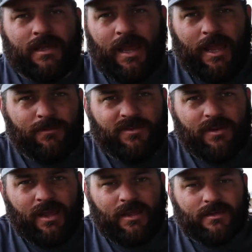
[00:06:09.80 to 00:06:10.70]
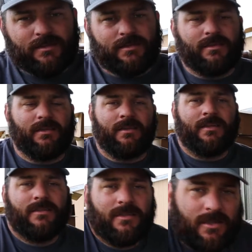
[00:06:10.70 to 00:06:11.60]
ham steaks.
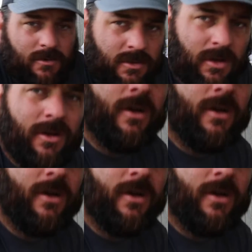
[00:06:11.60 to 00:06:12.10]
Let's just go show